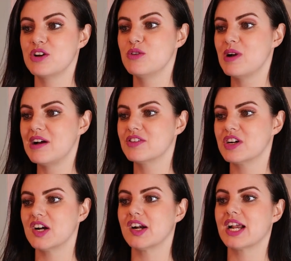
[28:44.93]
and
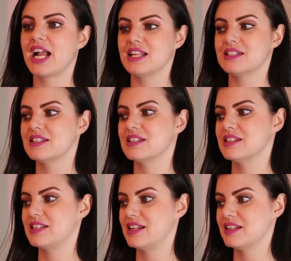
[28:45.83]
whoever gets the
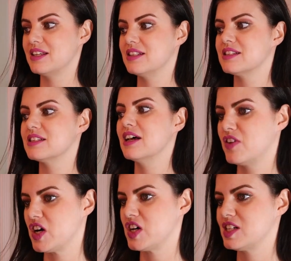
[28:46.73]
sentence
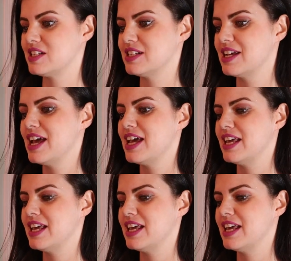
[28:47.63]
first